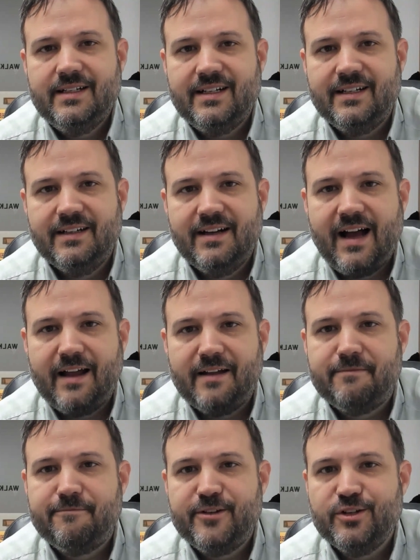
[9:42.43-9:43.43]
I
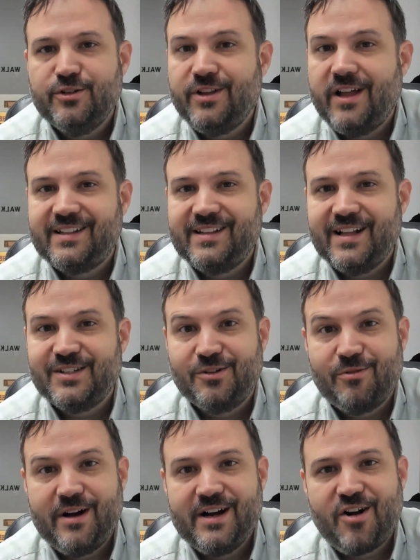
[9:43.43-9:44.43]
feel like that's a
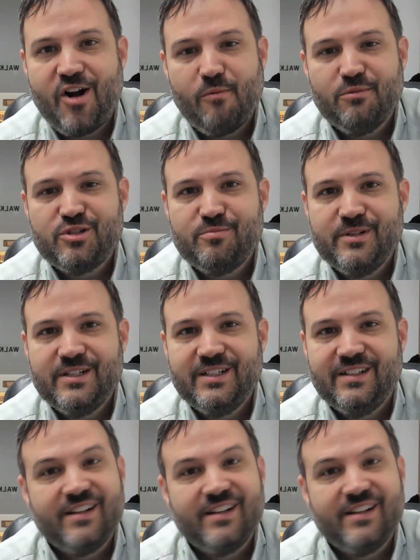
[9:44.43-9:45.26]
great accomplishment.